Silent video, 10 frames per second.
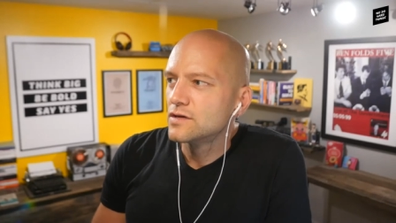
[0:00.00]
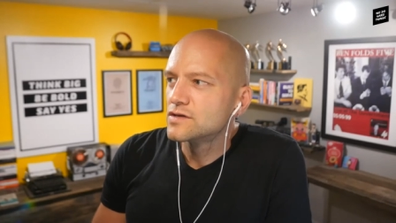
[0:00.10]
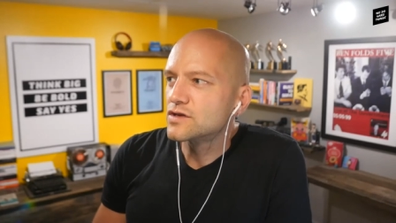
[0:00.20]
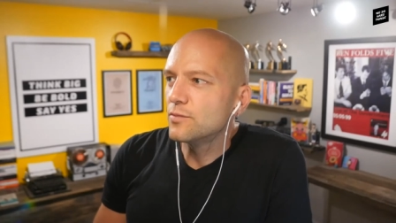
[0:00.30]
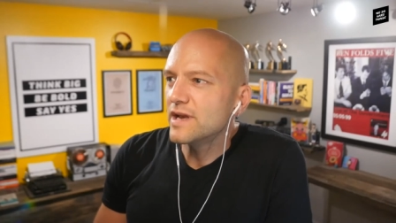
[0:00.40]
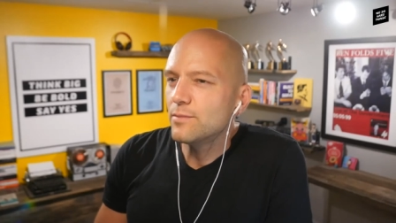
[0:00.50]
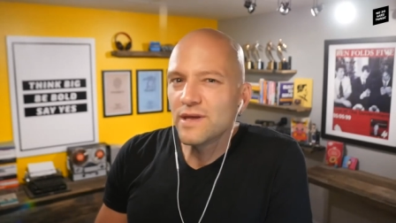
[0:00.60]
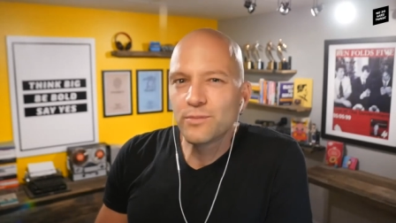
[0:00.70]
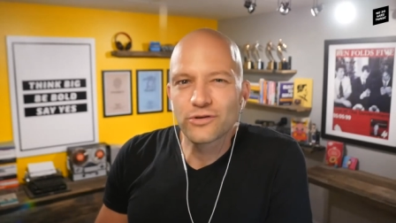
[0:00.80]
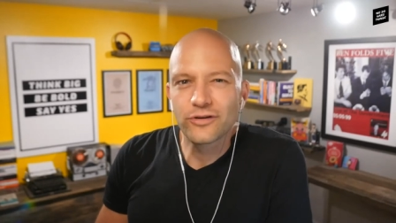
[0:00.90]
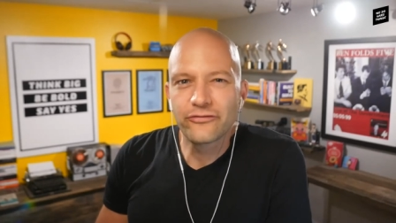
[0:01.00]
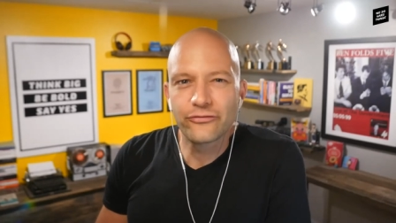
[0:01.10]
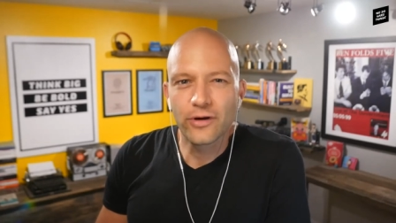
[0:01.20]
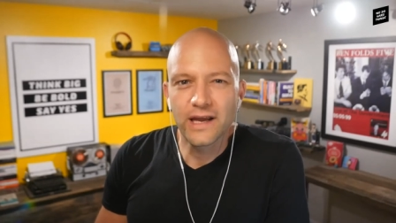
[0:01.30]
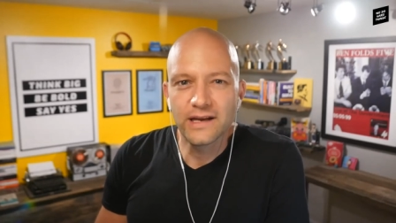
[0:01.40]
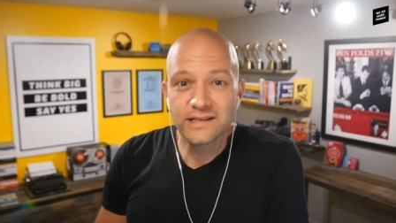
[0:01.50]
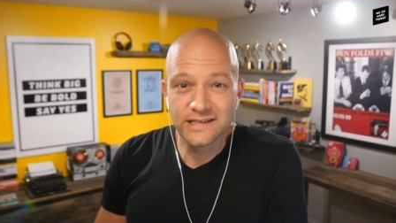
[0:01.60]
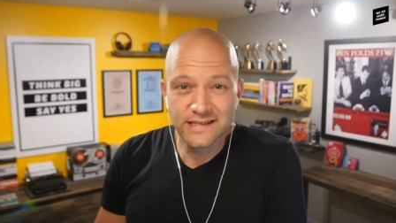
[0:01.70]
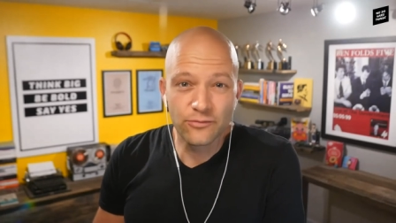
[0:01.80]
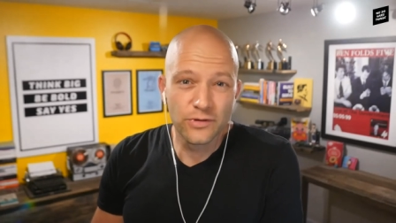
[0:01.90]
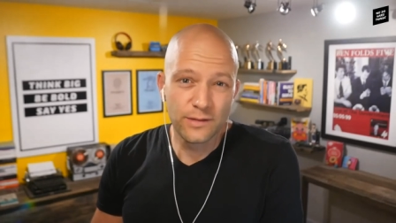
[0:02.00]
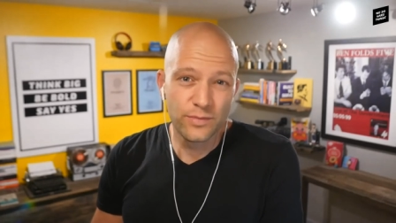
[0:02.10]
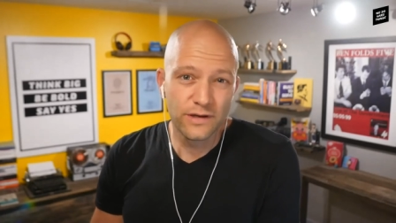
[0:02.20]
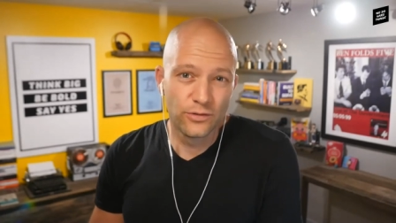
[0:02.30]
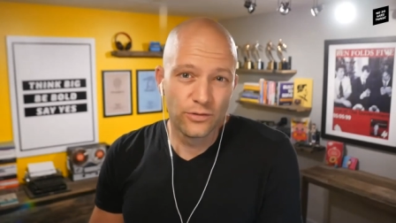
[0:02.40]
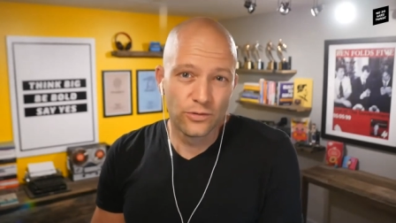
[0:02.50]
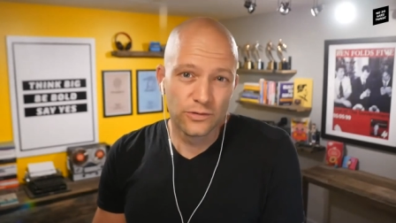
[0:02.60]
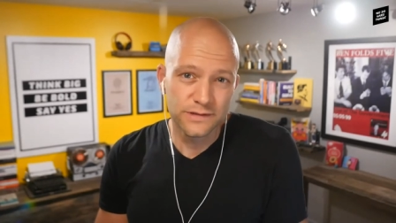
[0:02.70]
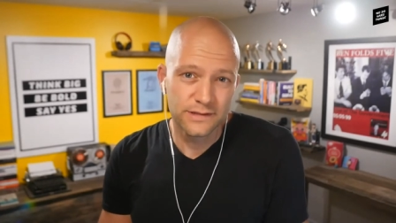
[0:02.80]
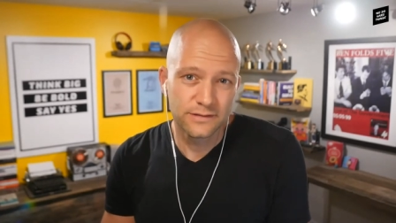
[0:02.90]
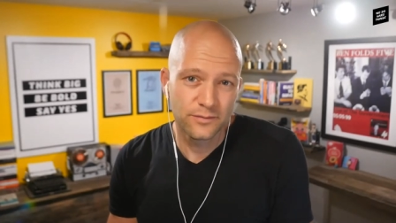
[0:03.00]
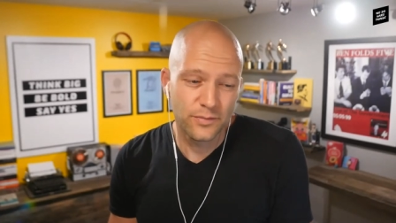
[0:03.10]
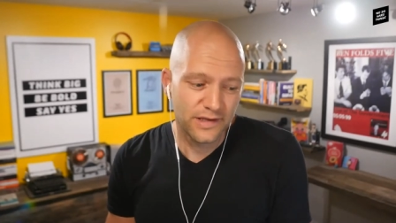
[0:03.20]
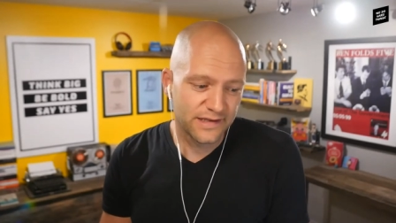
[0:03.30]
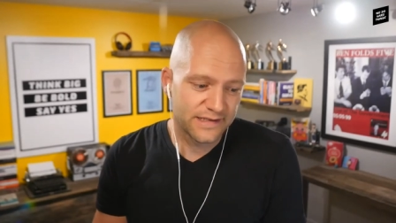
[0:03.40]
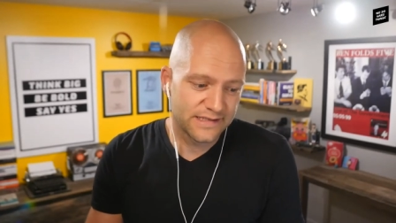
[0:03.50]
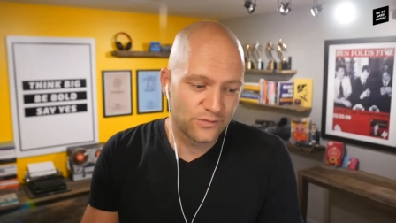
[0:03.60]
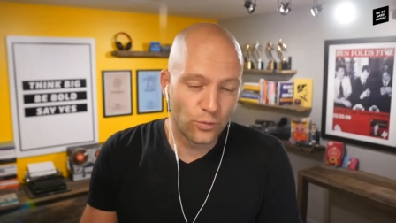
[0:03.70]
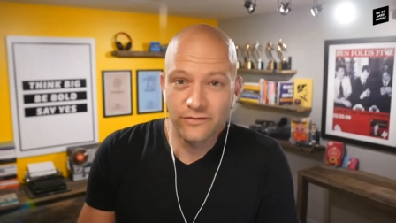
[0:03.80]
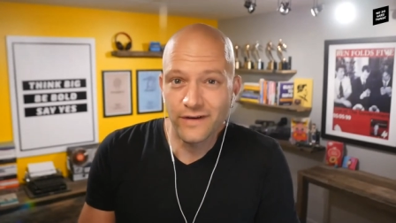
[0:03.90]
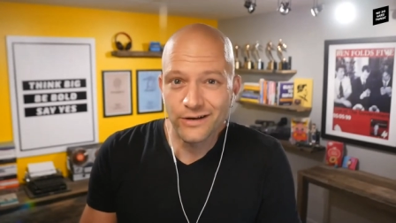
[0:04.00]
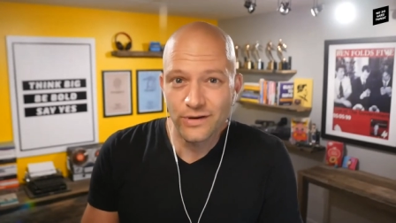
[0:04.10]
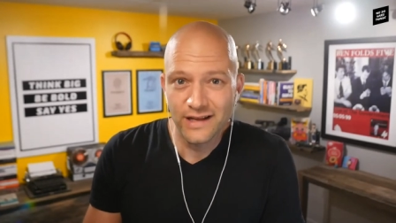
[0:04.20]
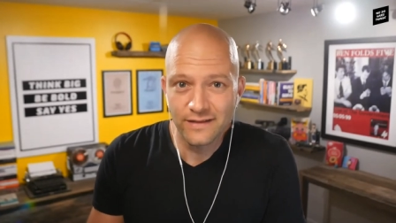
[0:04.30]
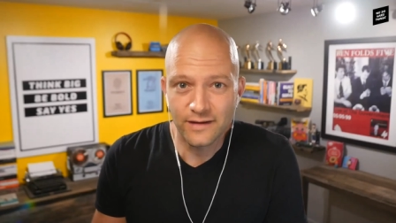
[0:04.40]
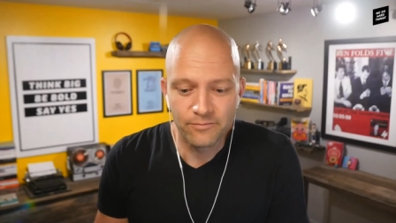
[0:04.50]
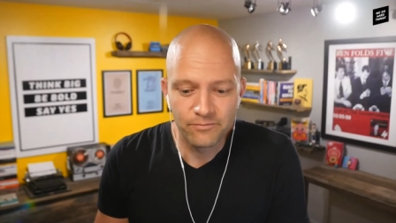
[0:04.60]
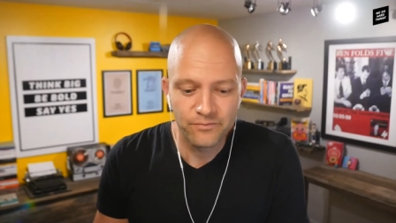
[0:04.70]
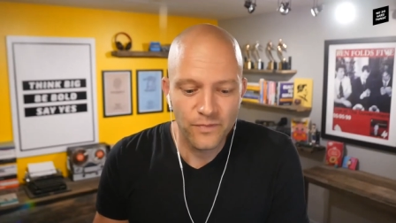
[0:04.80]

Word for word: So many people are afraid to set really big goals because mm-hmm. what if I don't hit them?